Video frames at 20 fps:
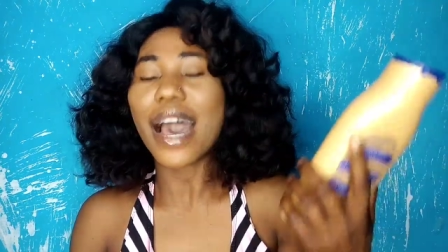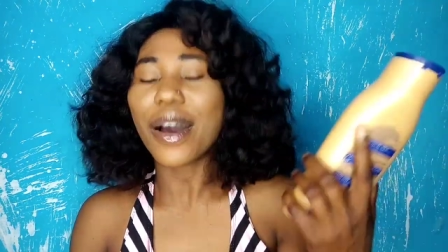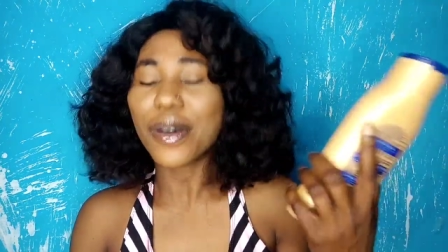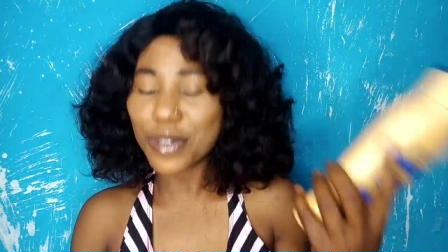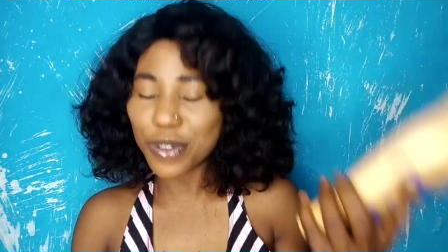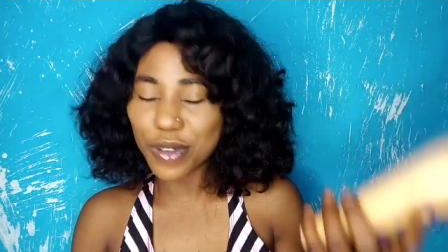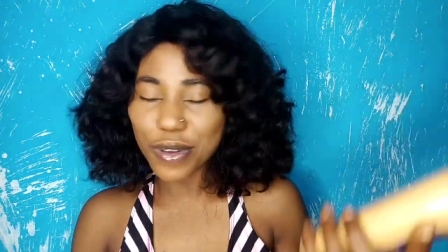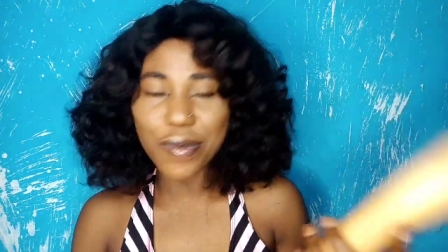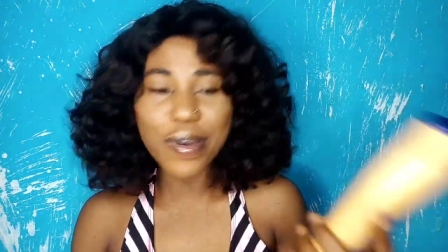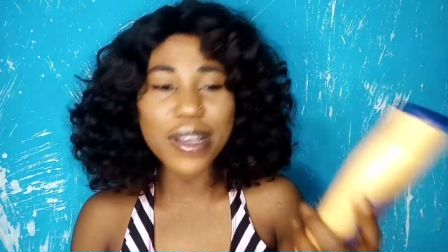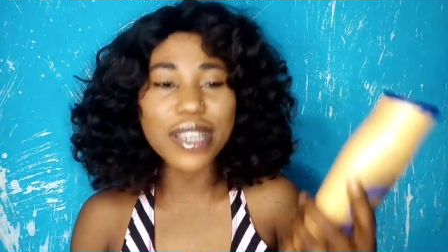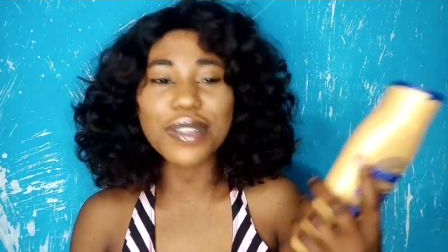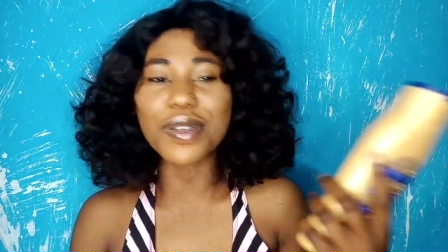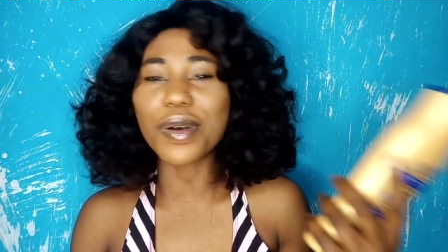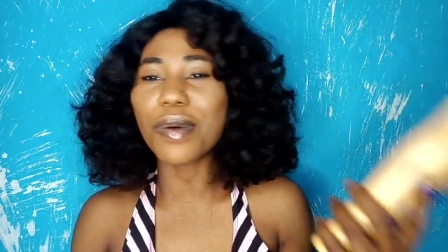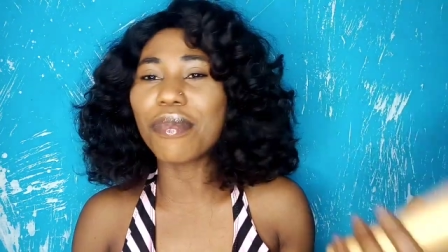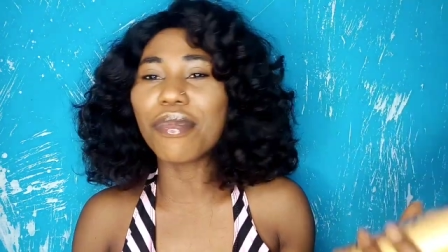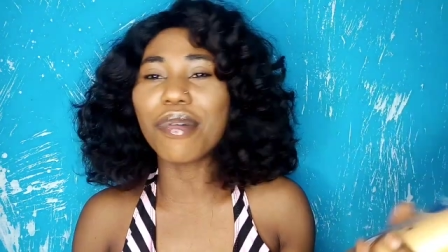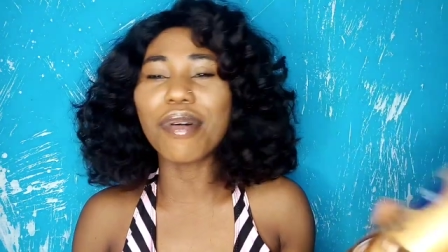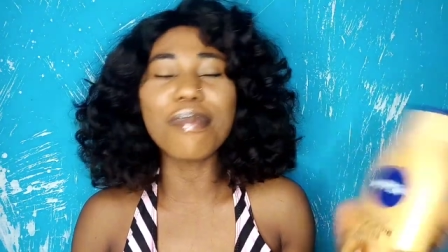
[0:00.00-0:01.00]
2 weeks or
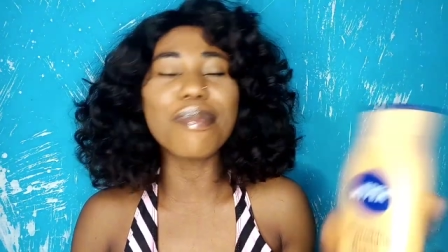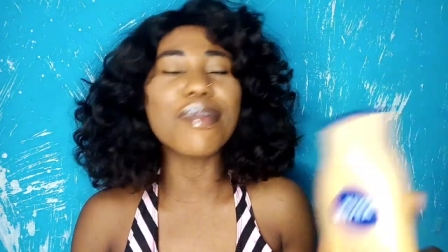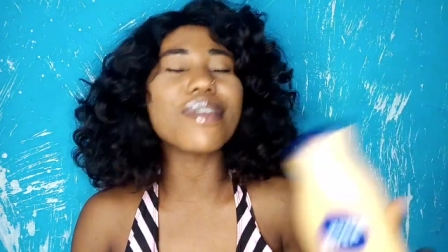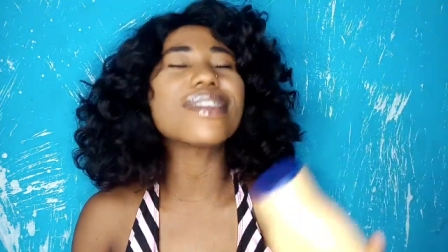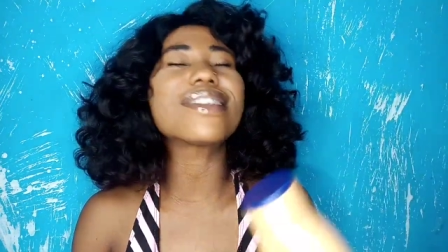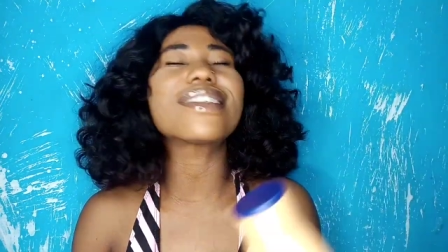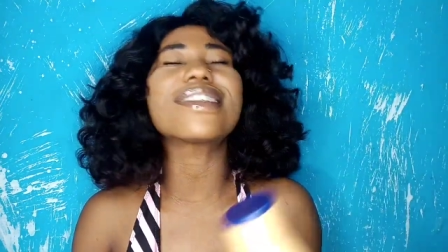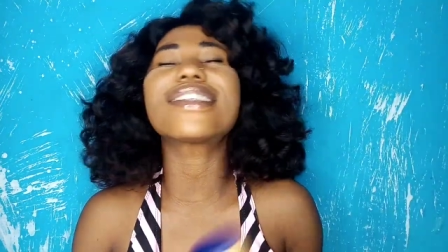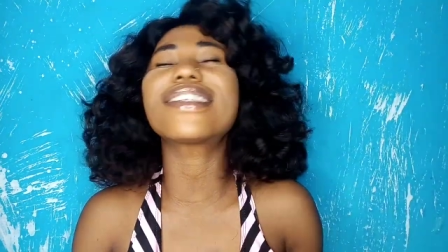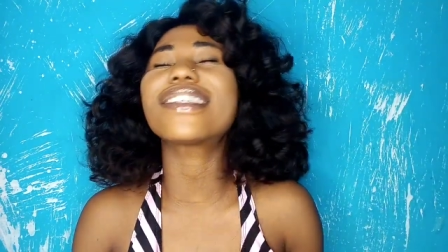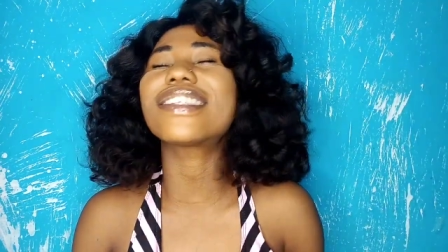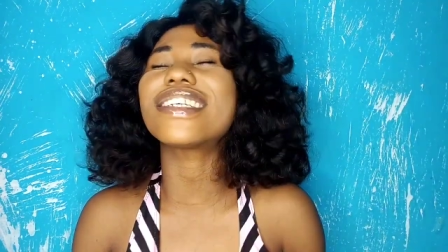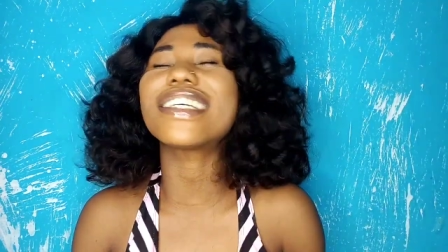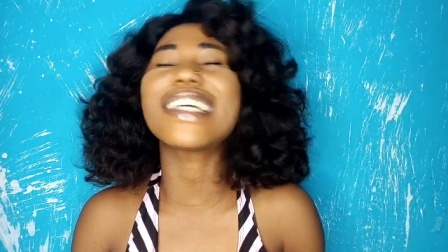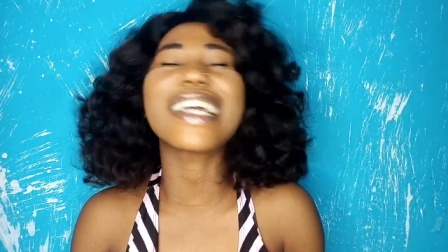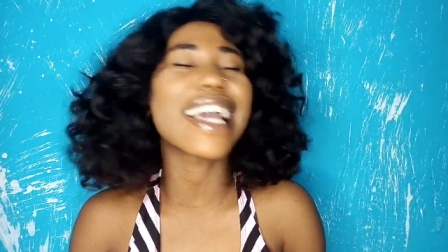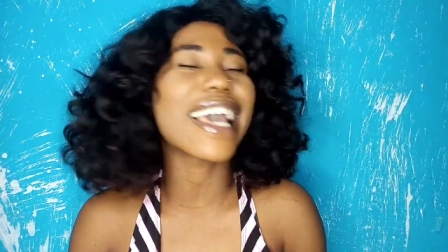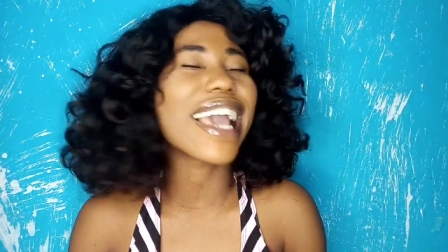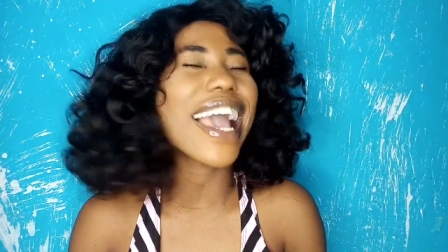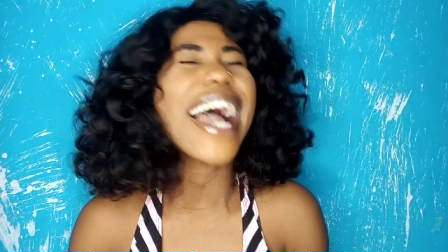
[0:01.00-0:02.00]
more, but
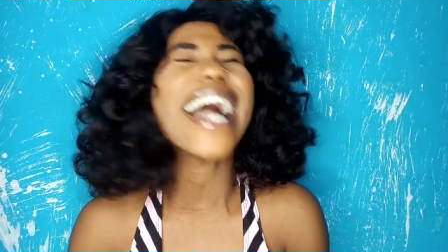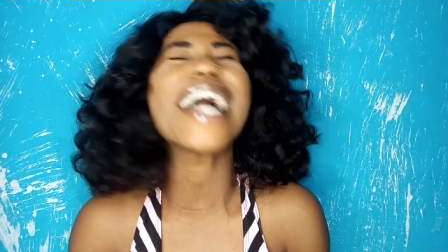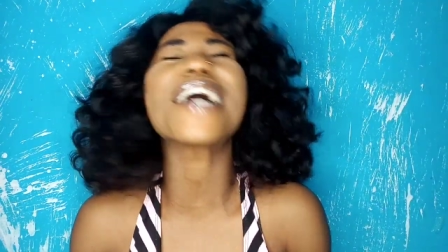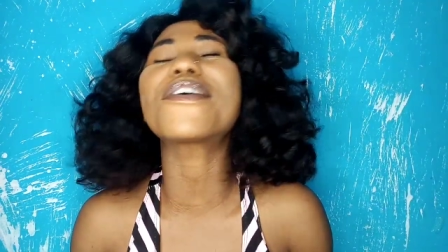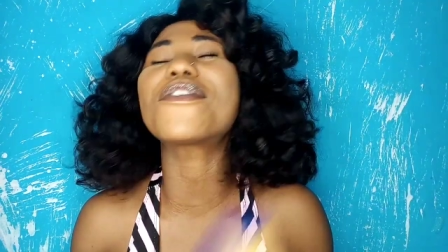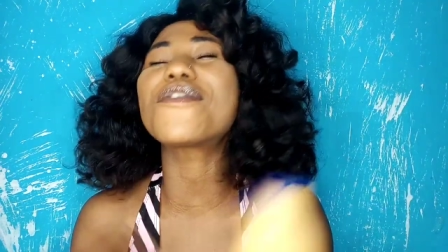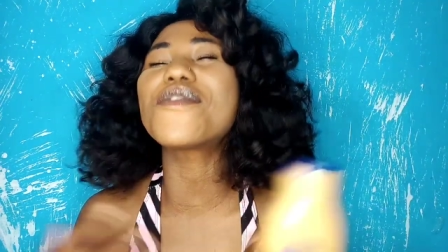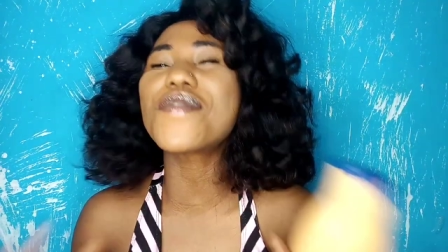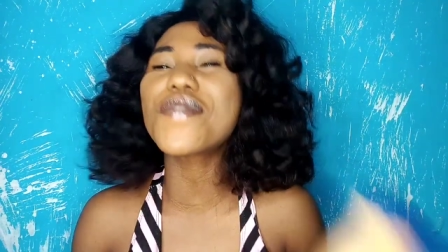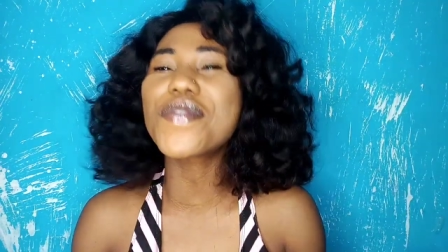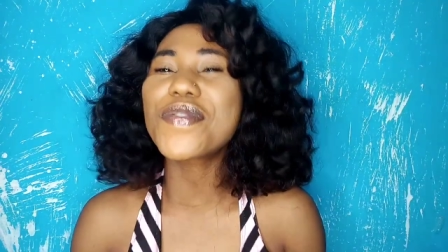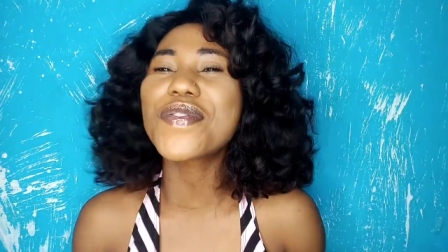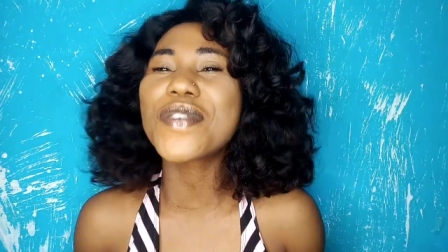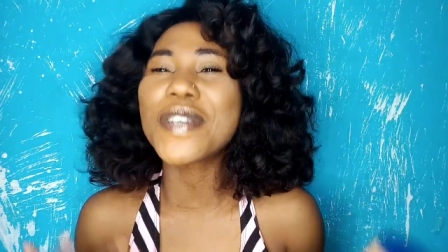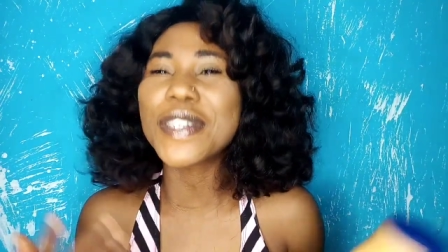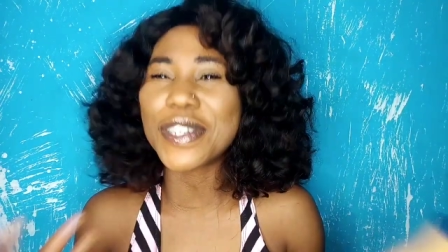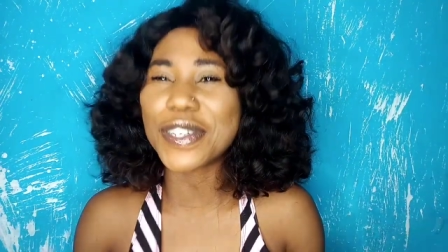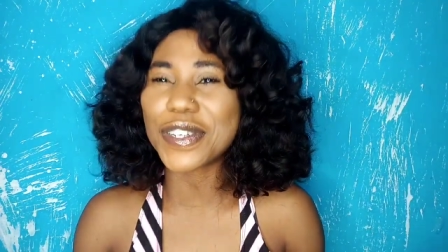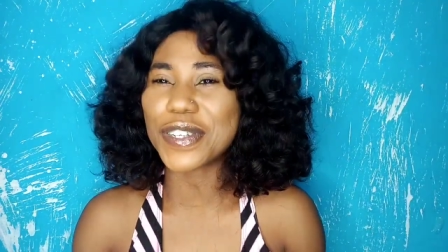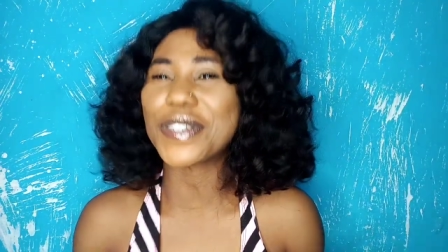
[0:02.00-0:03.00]
see, I
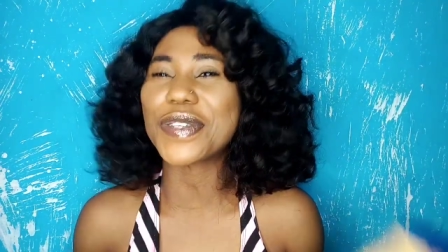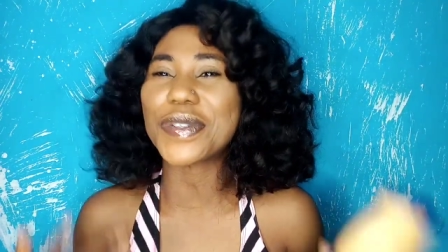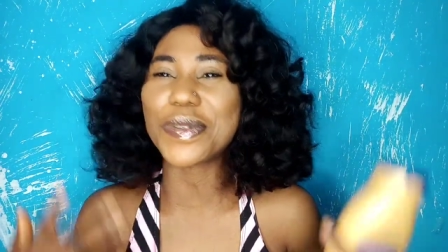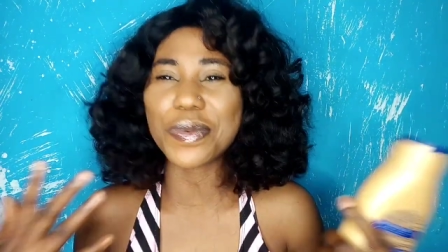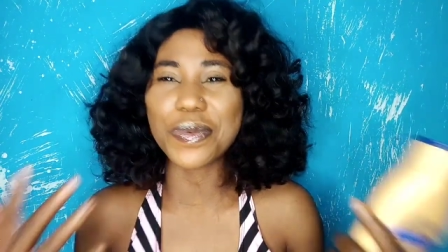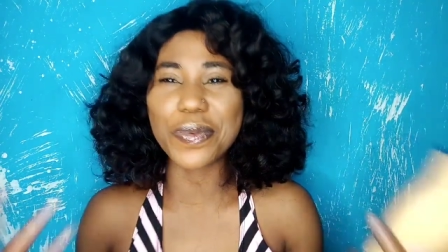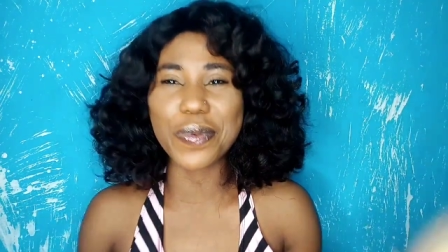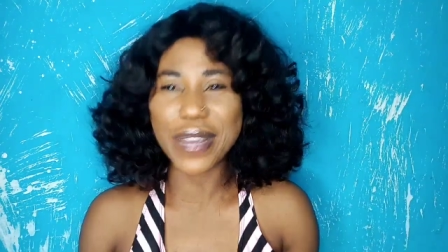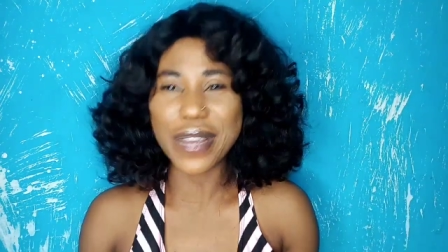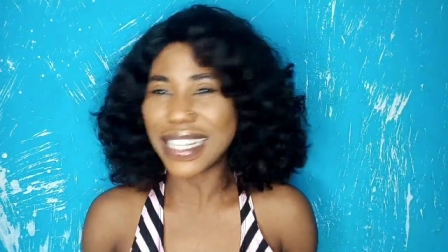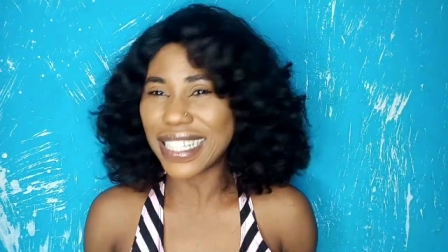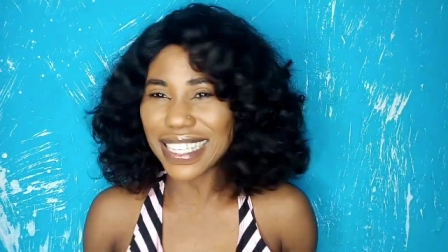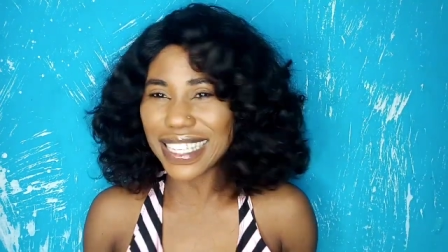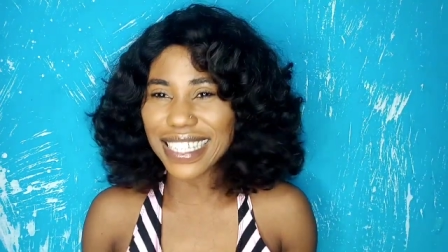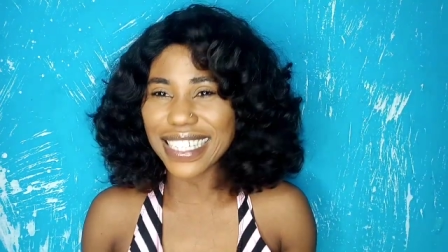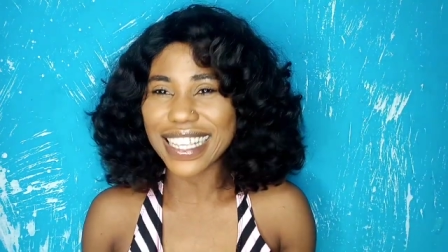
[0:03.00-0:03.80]
couldn't just wait.